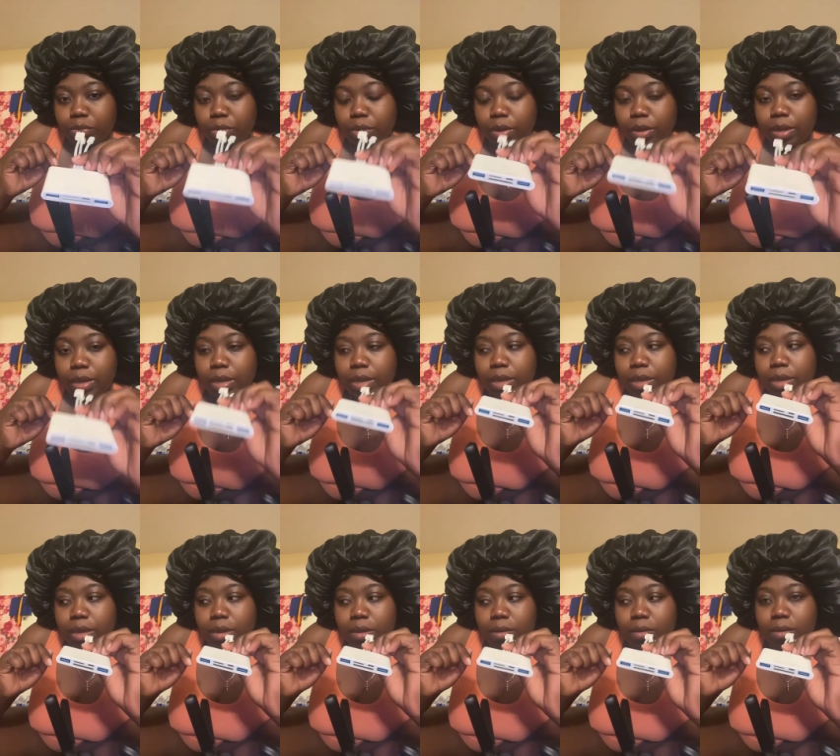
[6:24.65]
if you
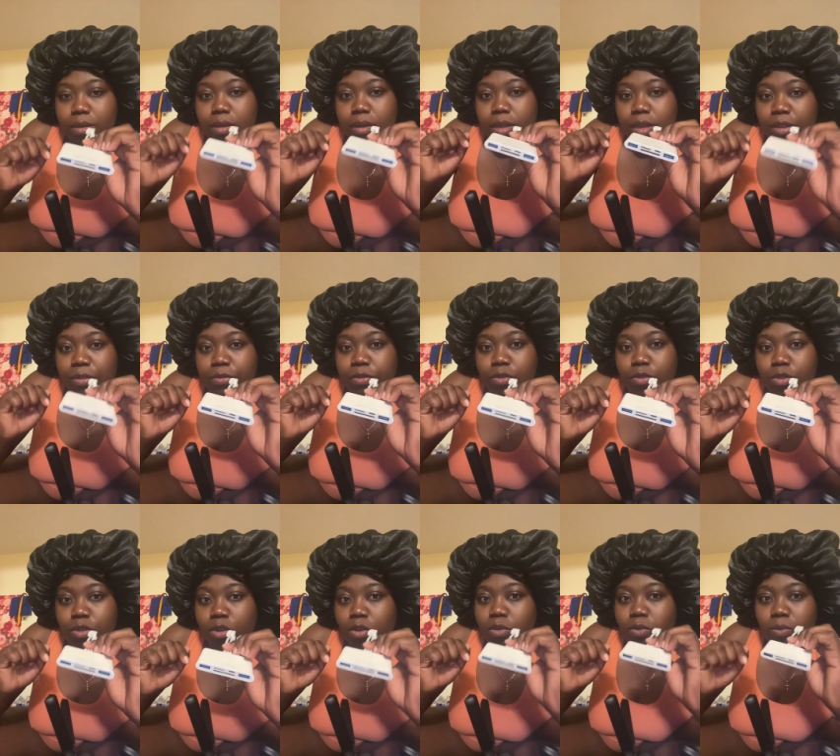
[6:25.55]
don't want to like
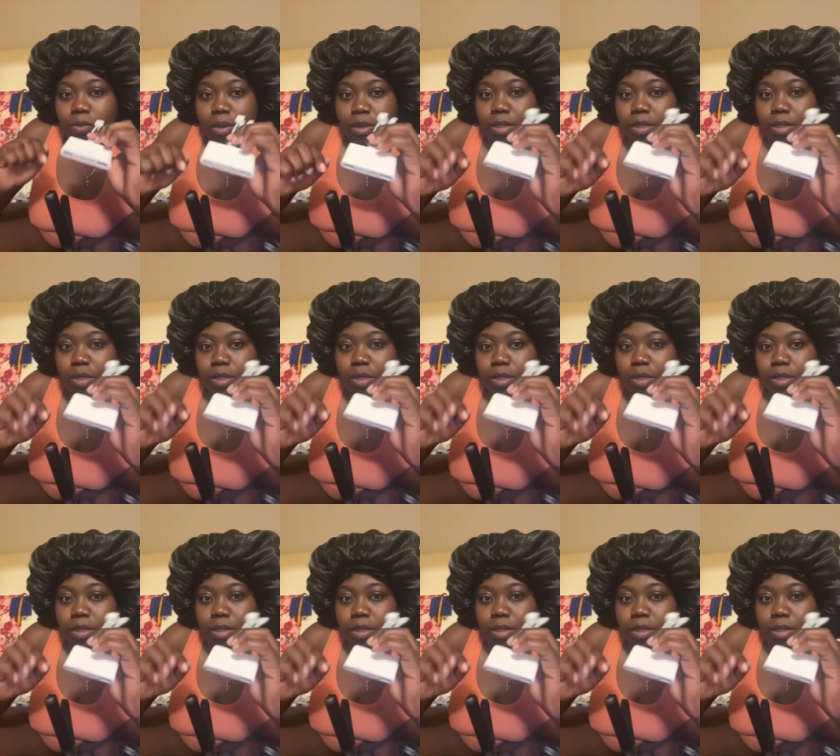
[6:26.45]
edit